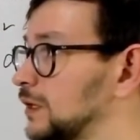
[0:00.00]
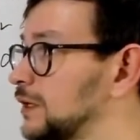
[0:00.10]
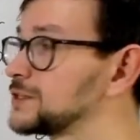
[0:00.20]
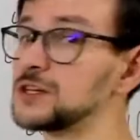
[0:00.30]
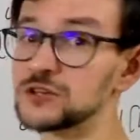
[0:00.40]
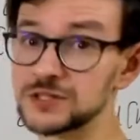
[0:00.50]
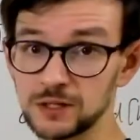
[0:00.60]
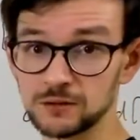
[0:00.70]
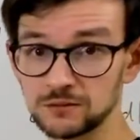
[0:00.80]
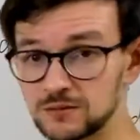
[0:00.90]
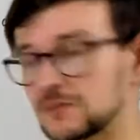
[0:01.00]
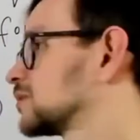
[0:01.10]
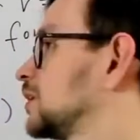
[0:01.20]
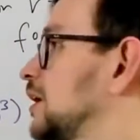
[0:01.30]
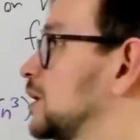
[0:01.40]
it's interesting,
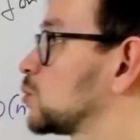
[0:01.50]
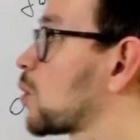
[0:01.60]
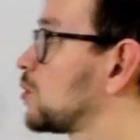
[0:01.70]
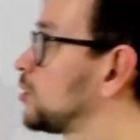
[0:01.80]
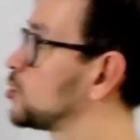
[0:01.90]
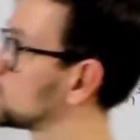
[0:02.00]
and we will